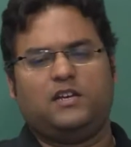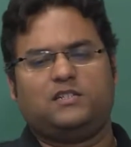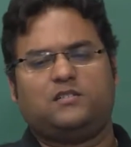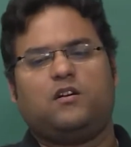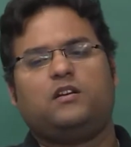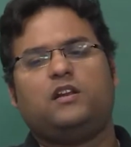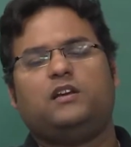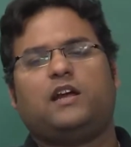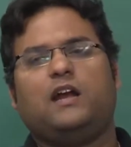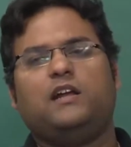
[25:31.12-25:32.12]
things, it's not really
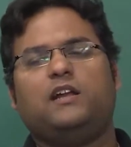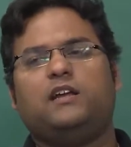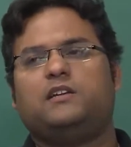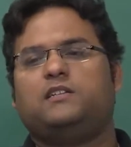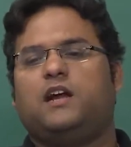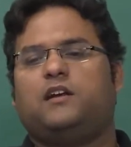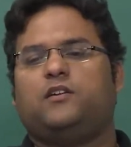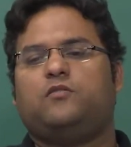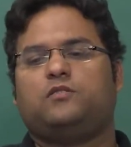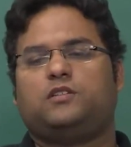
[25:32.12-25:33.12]
a category, is that
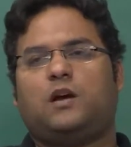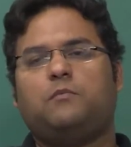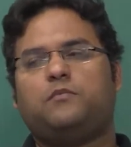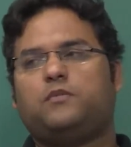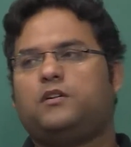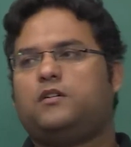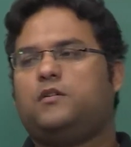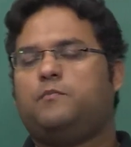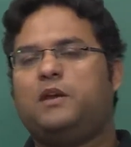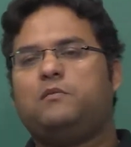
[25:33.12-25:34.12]
some
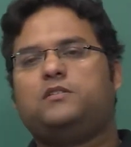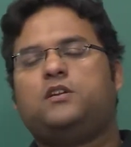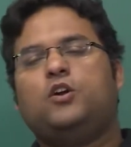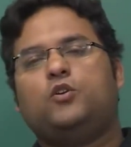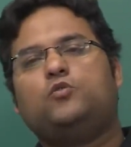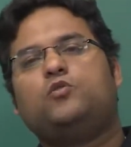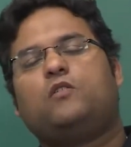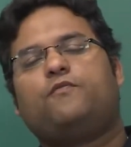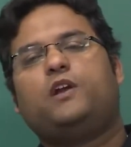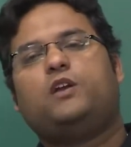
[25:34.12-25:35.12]
babies do
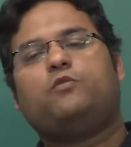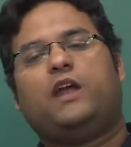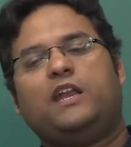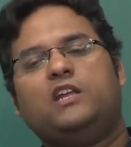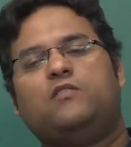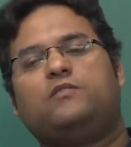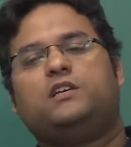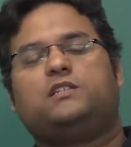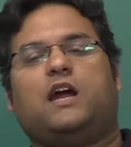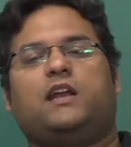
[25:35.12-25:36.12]
not fit to any of
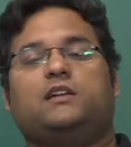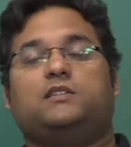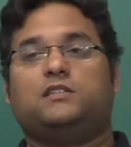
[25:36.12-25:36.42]
these categories.